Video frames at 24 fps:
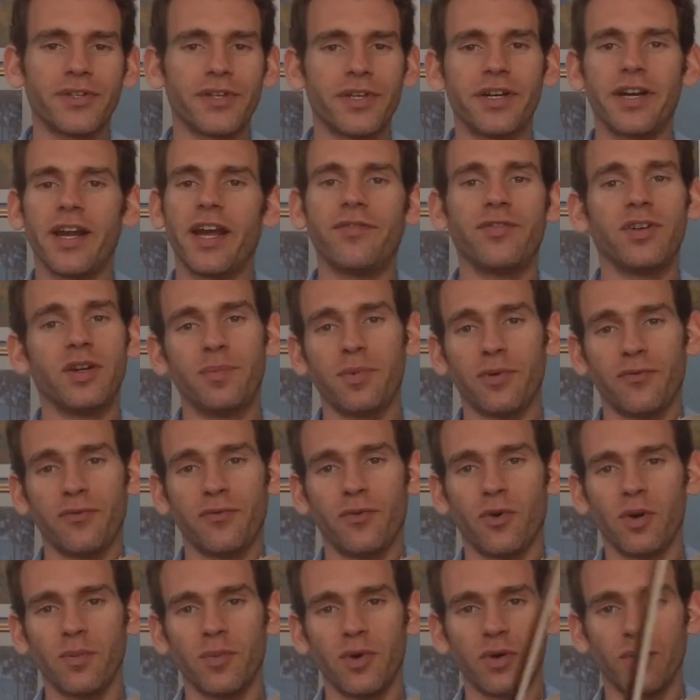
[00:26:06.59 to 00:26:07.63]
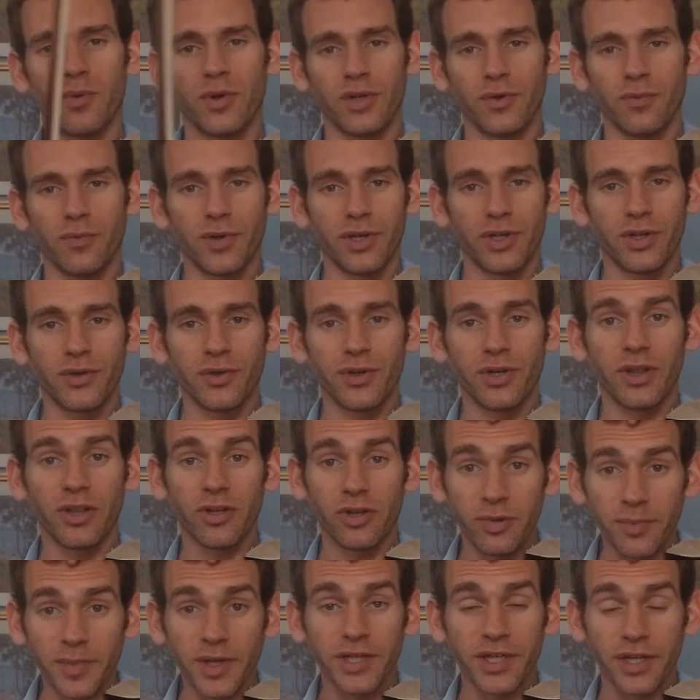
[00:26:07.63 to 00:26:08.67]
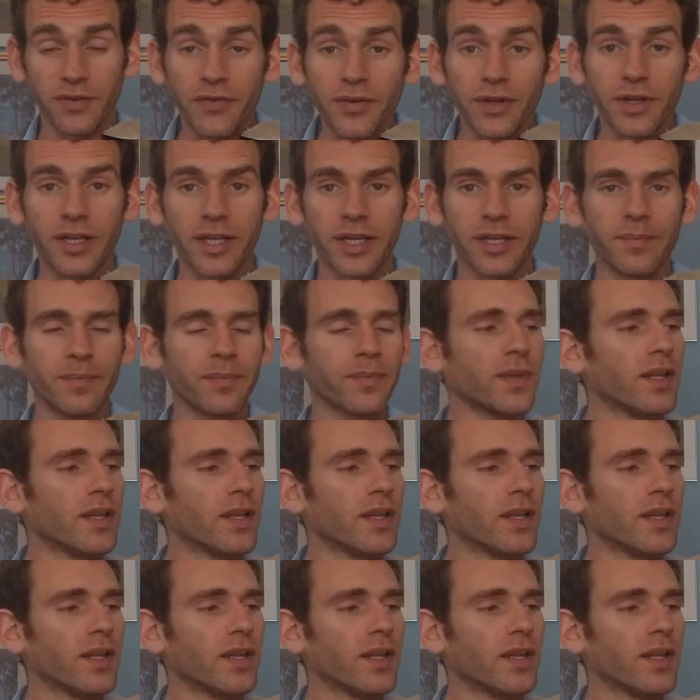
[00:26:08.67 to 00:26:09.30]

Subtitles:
and every performer would do it a little bit differently.